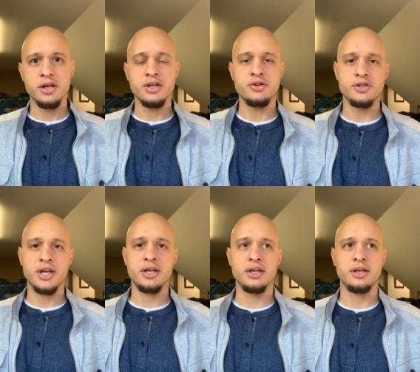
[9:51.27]

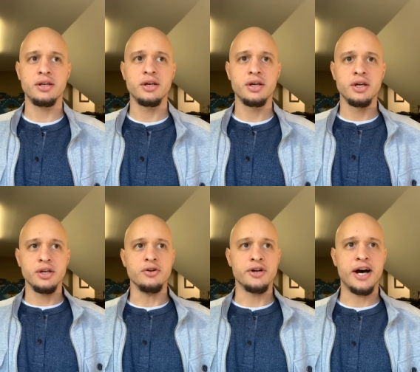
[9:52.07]

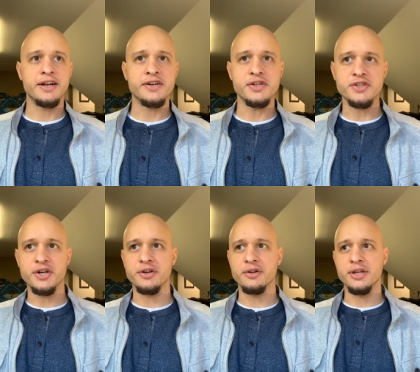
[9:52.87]
You're not
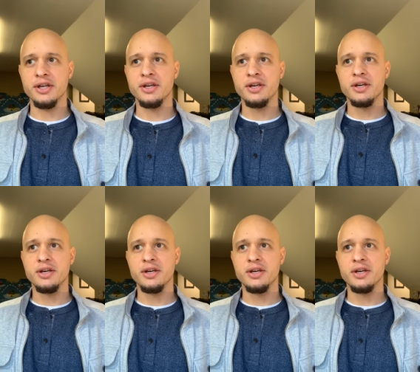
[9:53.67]
necessarily